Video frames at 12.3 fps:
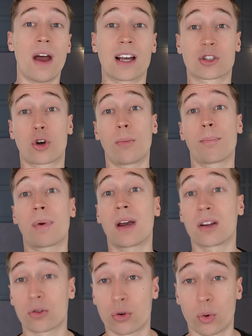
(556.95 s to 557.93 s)
as
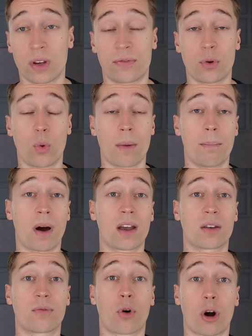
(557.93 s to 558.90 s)
compared to if you were
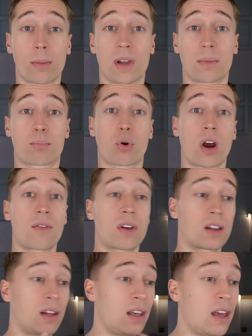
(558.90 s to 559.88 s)
buying farmland
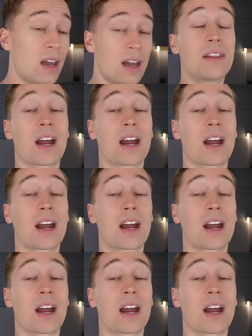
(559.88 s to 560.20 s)
privately,